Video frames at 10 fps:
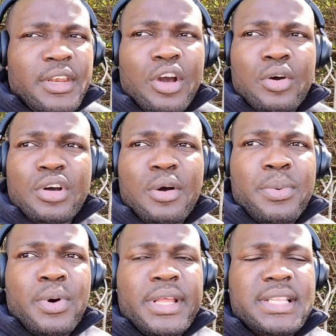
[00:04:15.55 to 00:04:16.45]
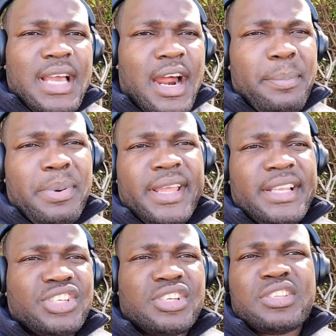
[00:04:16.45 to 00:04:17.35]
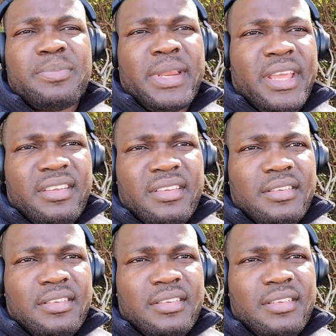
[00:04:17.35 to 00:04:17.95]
Now the opponents are playing just to play,